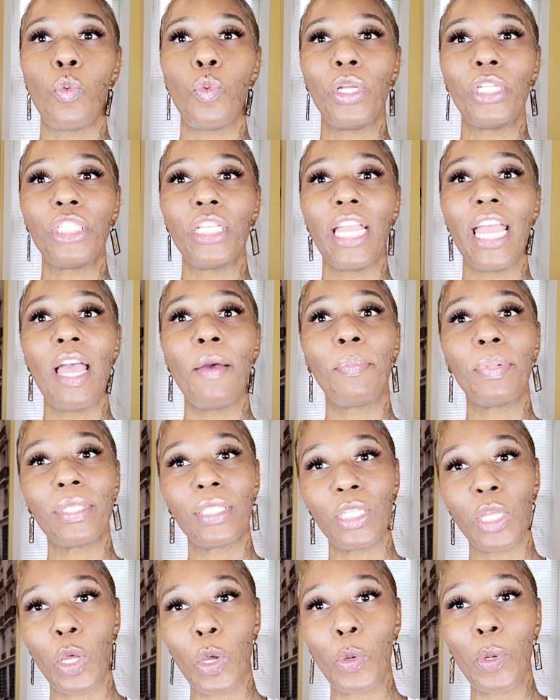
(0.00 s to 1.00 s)
which
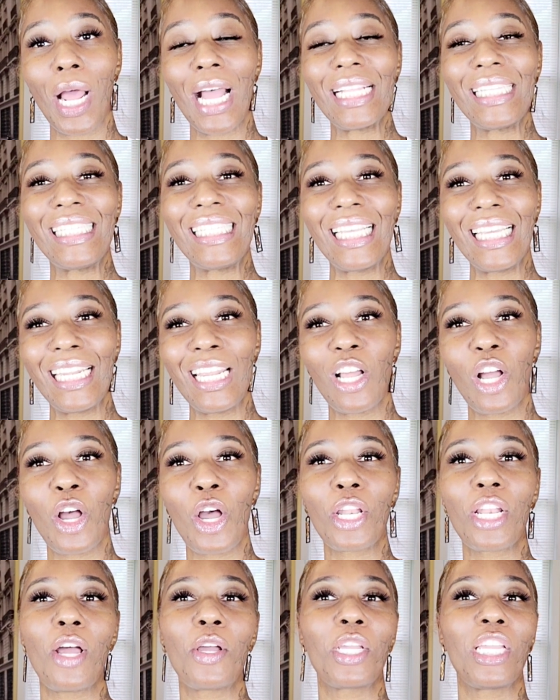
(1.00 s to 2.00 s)
episode I did it
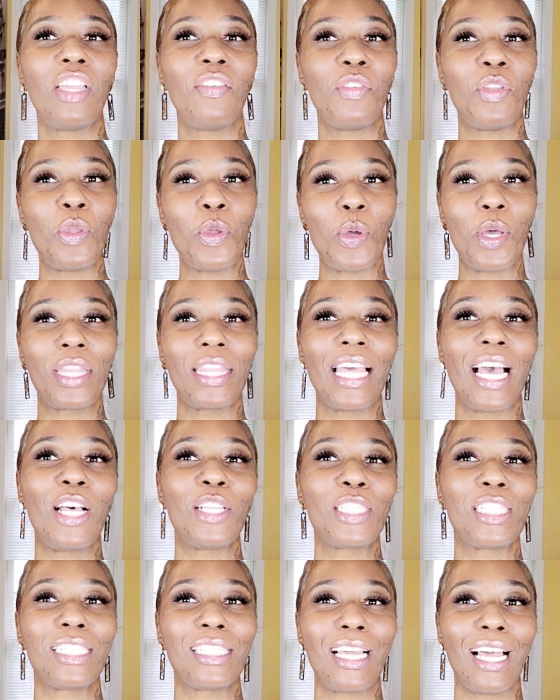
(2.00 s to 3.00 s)
on, I'll give you
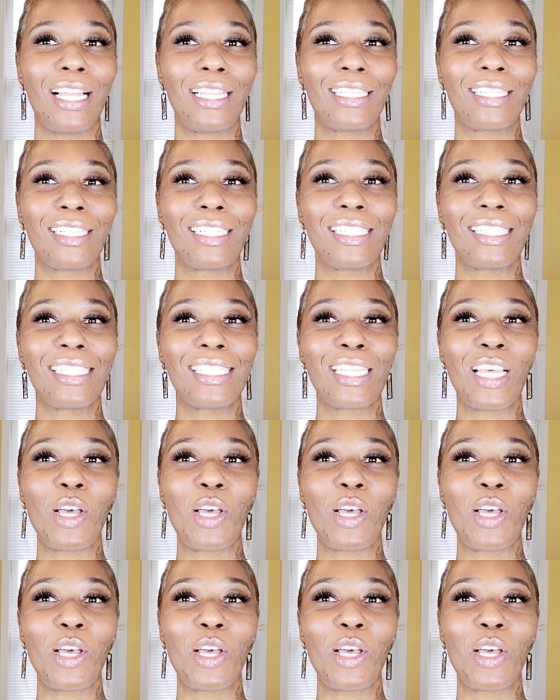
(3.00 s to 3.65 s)
$1,000.